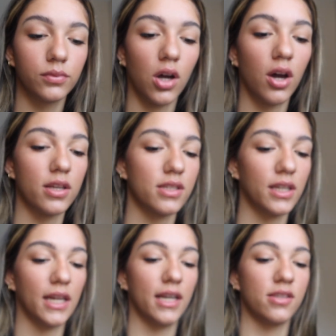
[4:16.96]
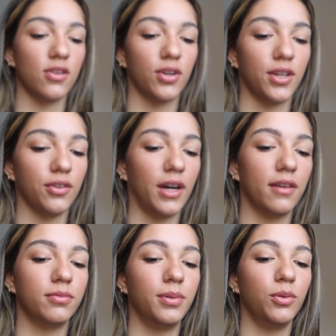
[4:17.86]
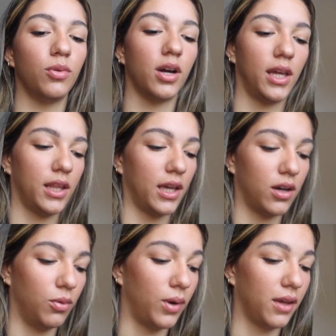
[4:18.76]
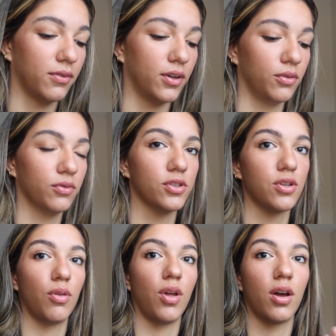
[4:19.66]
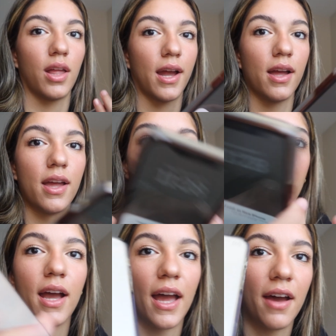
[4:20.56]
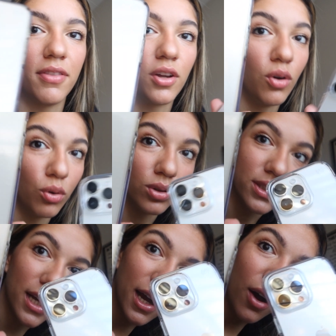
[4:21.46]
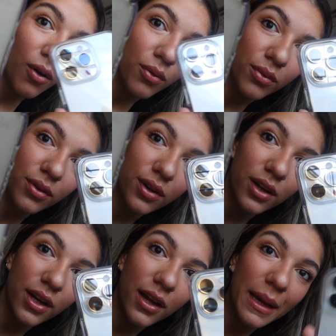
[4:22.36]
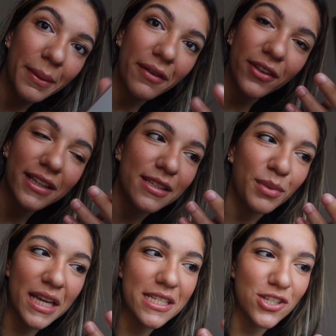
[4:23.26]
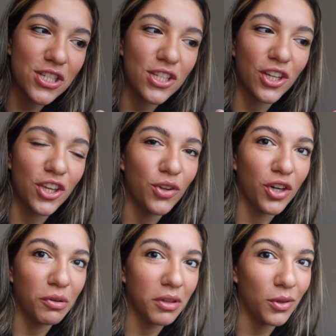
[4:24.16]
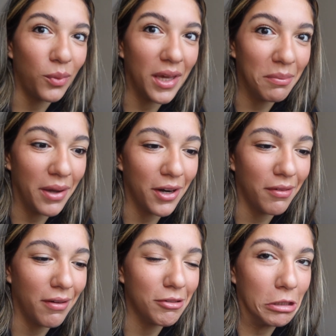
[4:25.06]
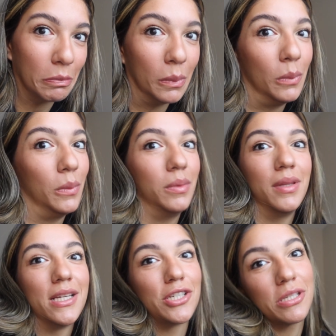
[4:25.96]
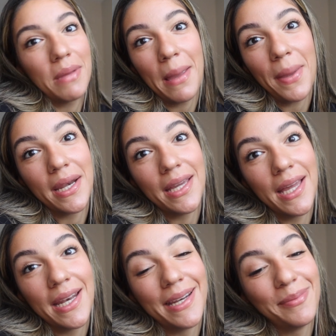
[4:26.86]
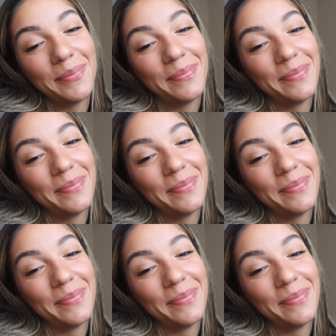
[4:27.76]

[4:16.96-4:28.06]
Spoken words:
Honestly, it is so cute. I've been wanting like a white phone for so long. Like I have the gold now, but I feel like some cases just look cuter with a white background. That's just my opinion.